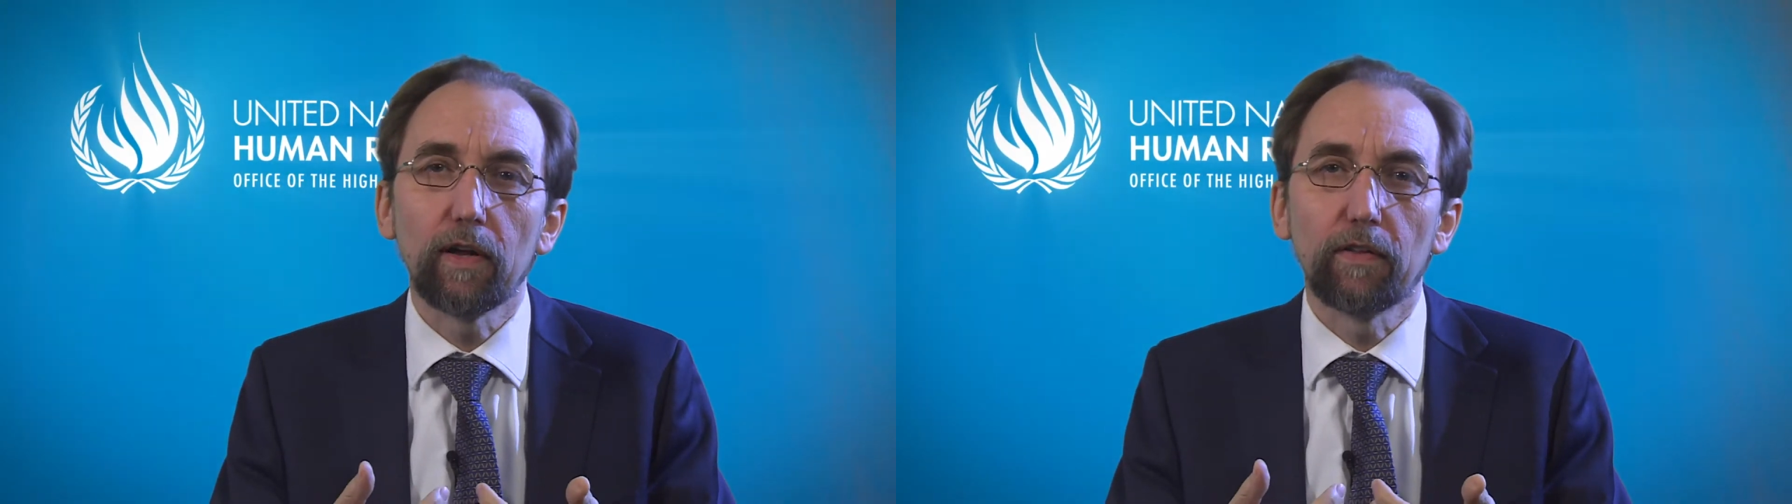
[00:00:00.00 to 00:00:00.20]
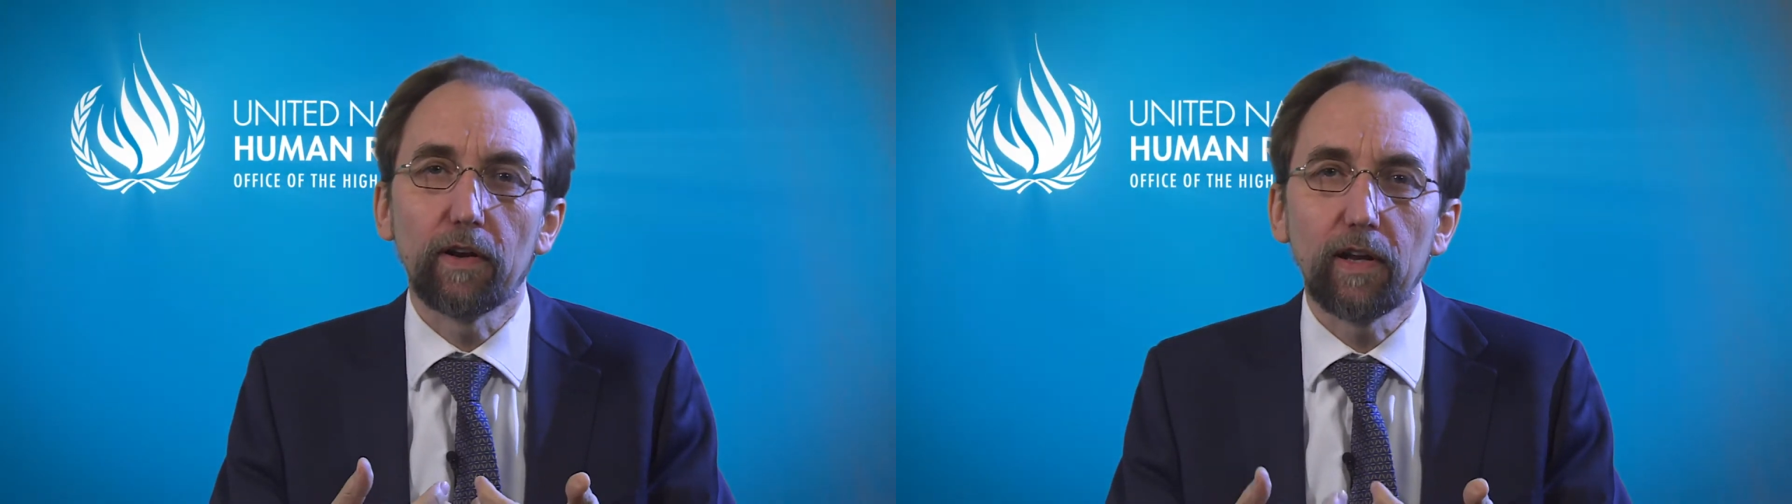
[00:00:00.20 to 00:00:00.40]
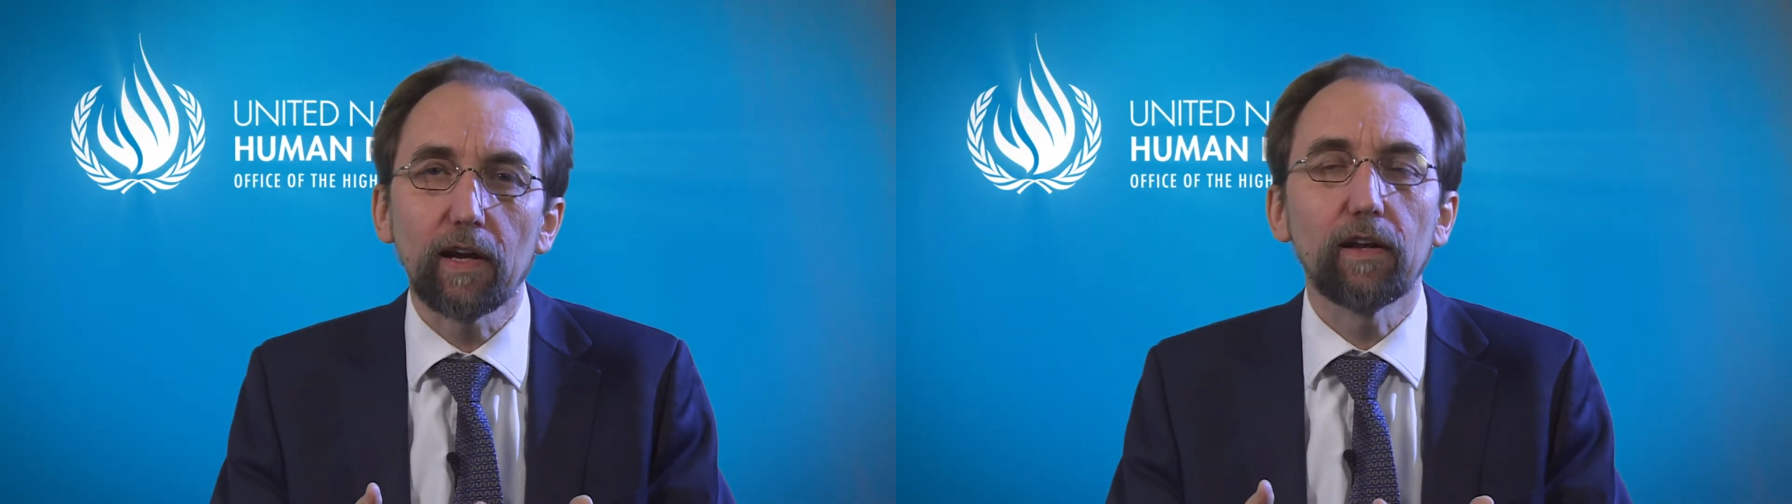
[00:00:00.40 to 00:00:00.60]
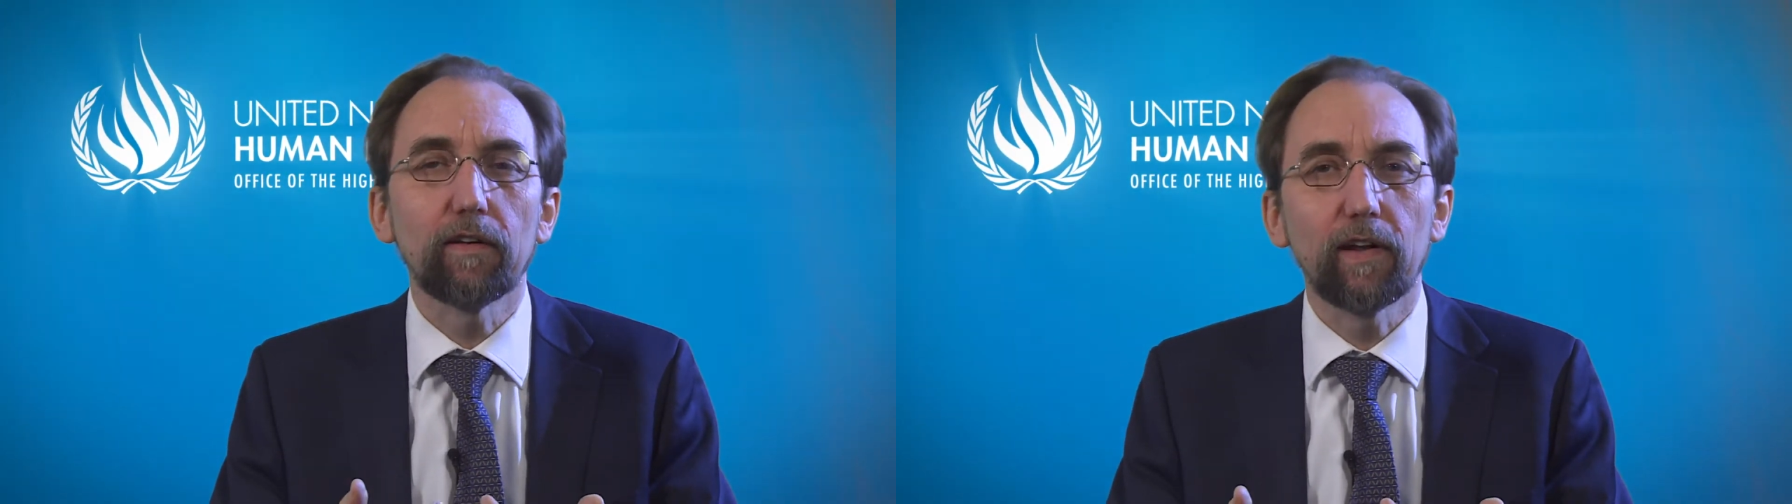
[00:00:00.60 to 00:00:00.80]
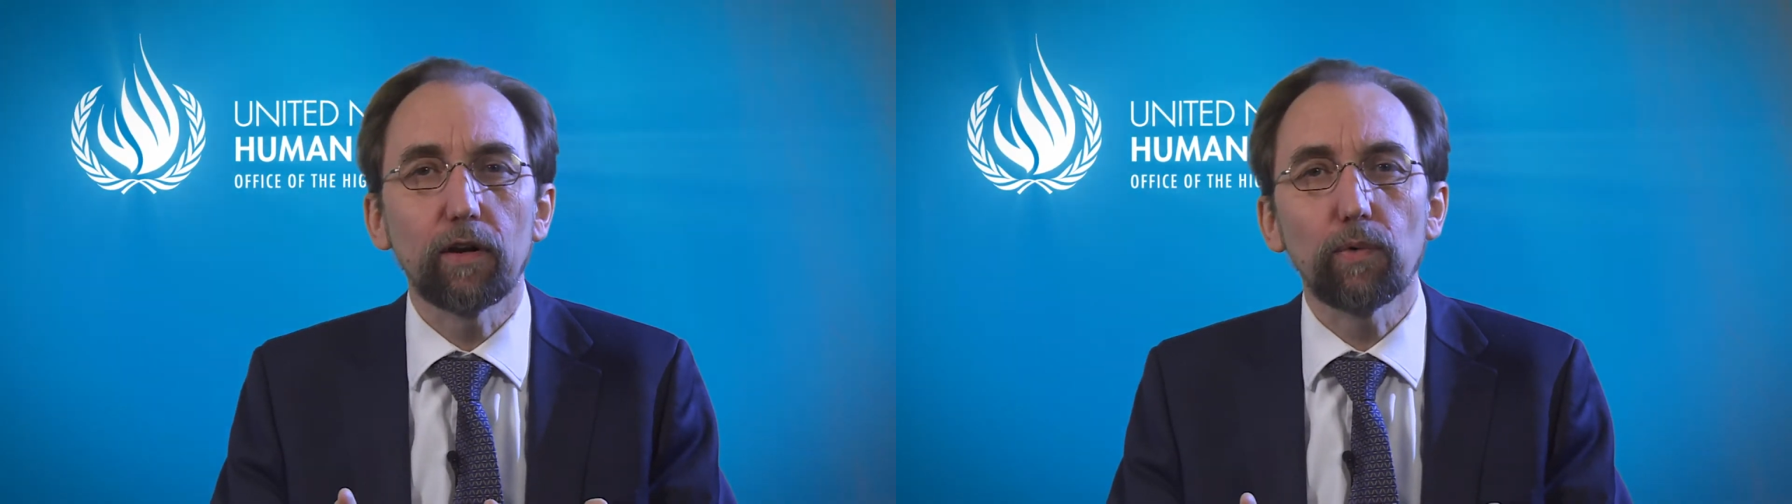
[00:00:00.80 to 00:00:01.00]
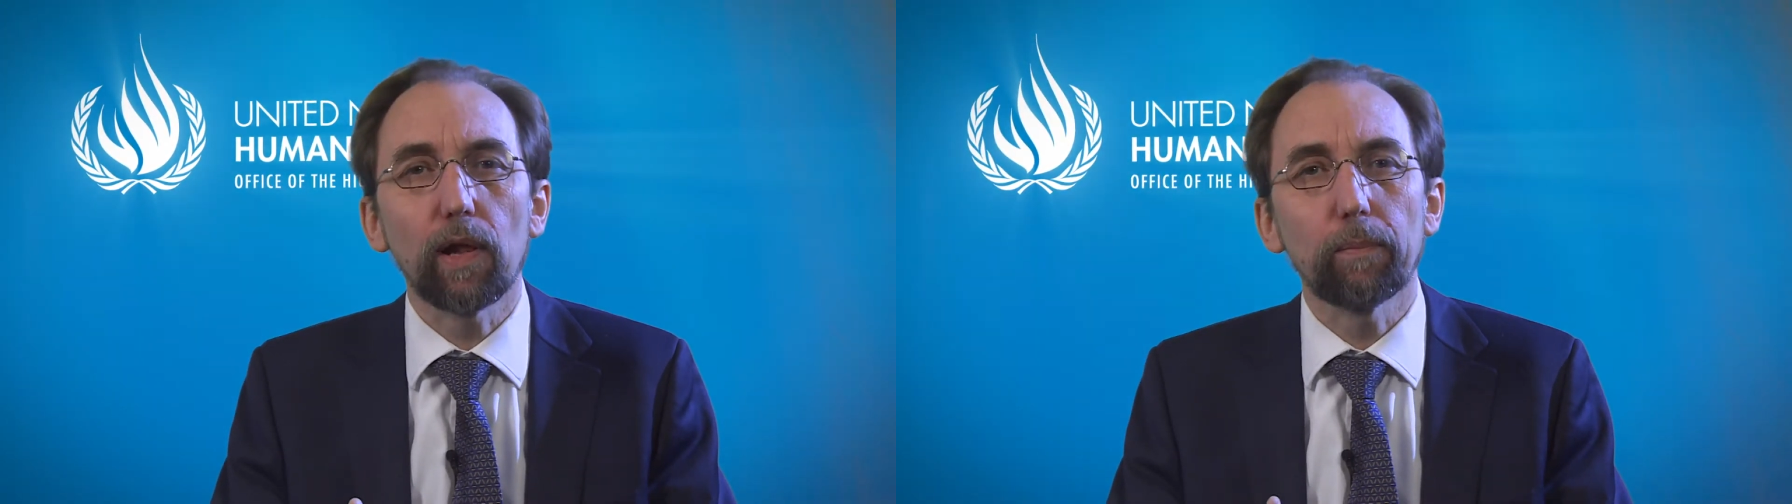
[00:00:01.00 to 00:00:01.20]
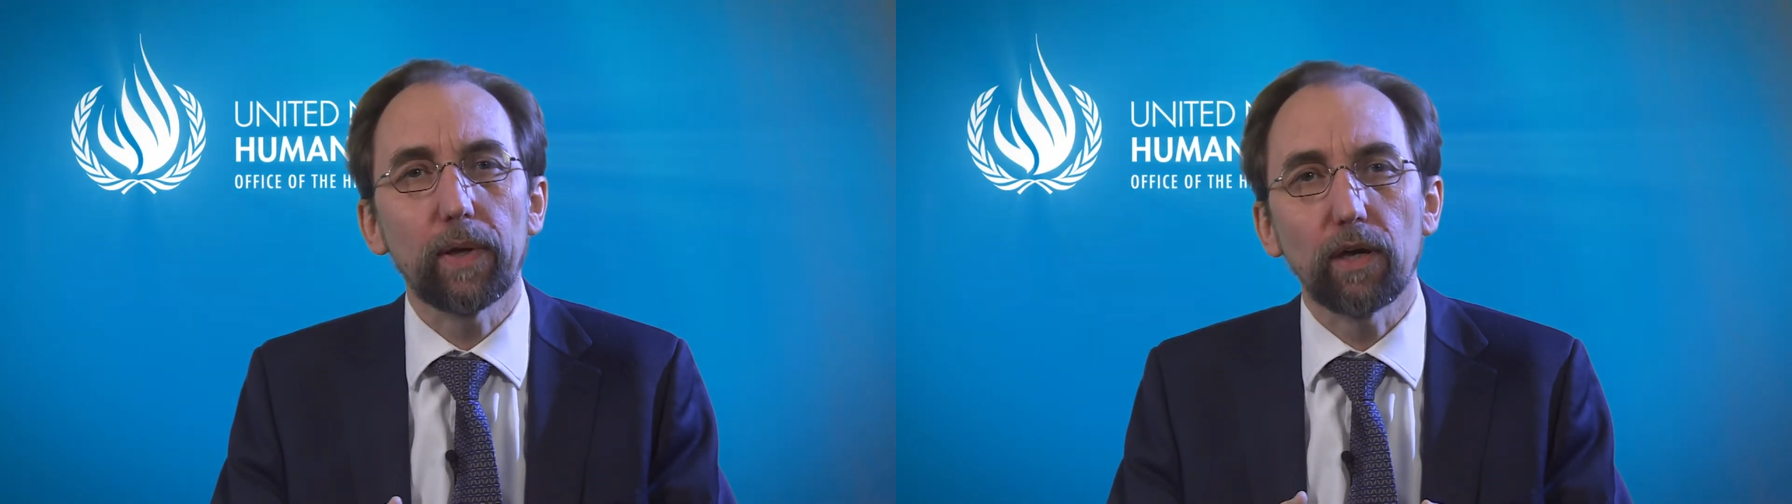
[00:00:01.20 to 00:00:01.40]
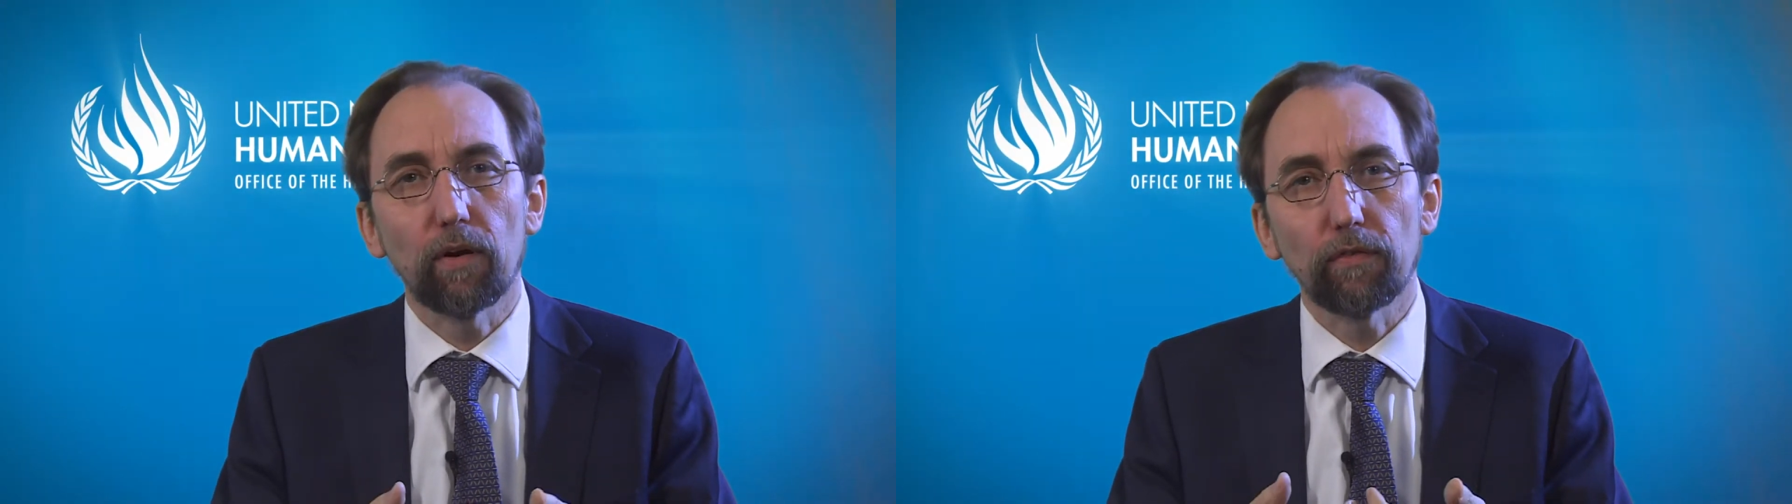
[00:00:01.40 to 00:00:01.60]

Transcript: the dignity and well-being